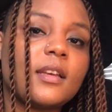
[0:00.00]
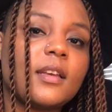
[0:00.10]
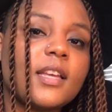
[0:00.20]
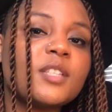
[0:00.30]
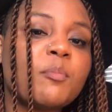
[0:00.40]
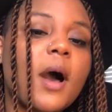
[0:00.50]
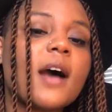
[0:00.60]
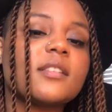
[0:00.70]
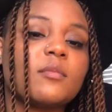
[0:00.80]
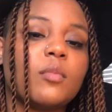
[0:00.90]
It's
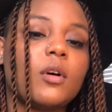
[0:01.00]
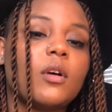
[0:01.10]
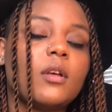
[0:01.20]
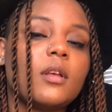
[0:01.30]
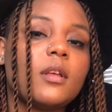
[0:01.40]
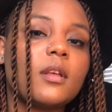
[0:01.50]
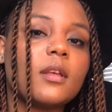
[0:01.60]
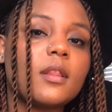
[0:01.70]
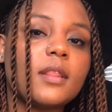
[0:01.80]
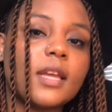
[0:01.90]
possible
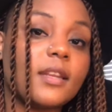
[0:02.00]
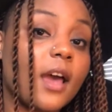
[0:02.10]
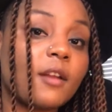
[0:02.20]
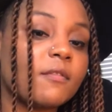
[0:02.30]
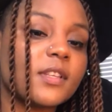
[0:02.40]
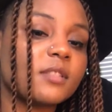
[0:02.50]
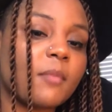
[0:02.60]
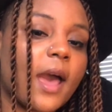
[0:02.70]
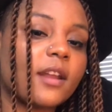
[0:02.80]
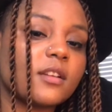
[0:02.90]
that none of this
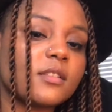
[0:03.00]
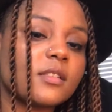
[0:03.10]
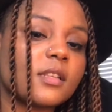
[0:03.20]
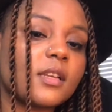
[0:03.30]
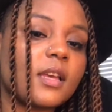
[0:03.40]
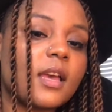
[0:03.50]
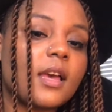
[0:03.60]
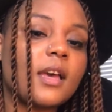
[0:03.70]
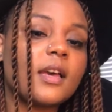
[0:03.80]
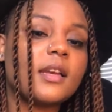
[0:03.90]
matters.
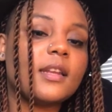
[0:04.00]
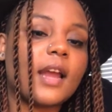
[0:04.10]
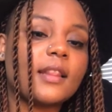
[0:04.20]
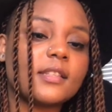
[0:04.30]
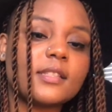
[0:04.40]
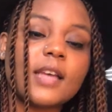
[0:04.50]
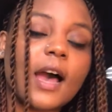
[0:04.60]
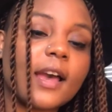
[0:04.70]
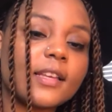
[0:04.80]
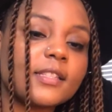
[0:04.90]
Not the
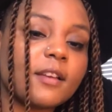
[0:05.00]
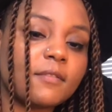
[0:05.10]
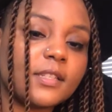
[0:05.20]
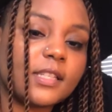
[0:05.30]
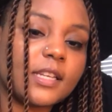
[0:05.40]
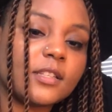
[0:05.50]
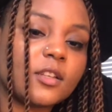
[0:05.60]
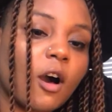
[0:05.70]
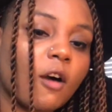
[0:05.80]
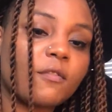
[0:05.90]
size of the dean's
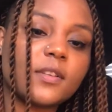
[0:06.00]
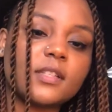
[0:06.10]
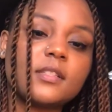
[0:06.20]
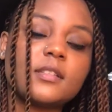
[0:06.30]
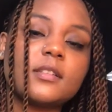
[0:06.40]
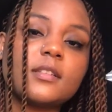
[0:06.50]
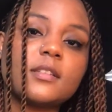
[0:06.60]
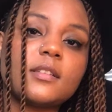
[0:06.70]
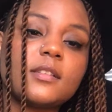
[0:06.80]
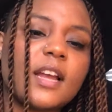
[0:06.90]
office,
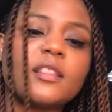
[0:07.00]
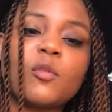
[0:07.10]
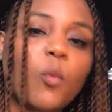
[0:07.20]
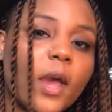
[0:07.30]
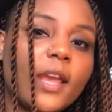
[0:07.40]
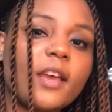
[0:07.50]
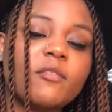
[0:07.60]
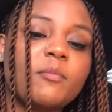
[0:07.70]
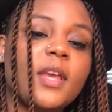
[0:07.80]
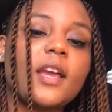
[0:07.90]
not the weight
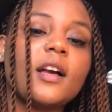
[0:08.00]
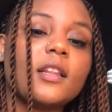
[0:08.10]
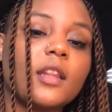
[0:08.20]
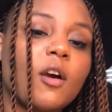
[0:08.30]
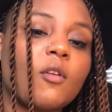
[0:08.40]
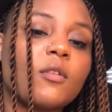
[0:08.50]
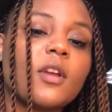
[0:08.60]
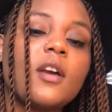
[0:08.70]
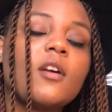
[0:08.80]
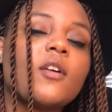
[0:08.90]
of being alone,
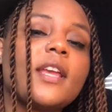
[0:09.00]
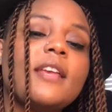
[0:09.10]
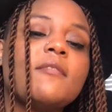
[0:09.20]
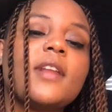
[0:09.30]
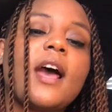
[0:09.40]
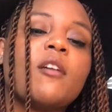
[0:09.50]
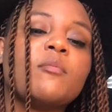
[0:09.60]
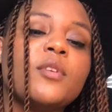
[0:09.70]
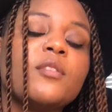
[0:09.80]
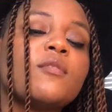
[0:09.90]
or even how
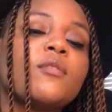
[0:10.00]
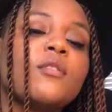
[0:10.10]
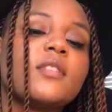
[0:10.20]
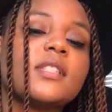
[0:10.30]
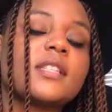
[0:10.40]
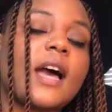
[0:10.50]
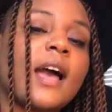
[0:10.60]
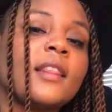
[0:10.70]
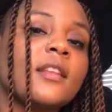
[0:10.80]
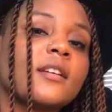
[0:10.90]
beautiful the
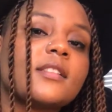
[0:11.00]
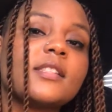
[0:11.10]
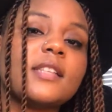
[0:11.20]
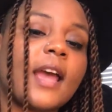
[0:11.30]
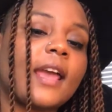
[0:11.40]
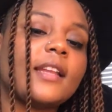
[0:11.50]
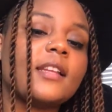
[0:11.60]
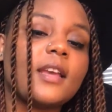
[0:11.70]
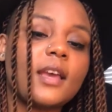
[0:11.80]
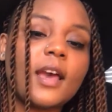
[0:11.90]
sky looked night
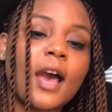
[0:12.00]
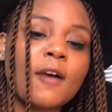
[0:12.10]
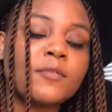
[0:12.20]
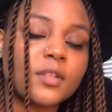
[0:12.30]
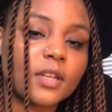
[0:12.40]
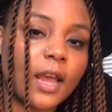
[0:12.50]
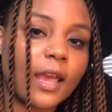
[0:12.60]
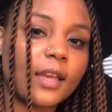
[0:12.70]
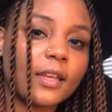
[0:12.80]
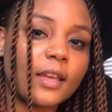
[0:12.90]
after
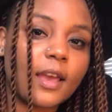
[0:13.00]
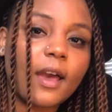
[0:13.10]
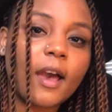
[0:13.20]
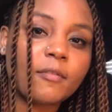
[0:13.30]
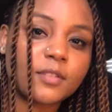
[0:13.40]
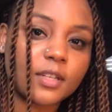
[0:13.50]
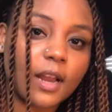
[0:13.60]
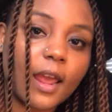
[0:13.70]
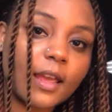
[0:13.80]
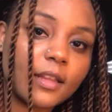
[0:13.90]
night after
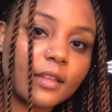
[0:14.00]
night.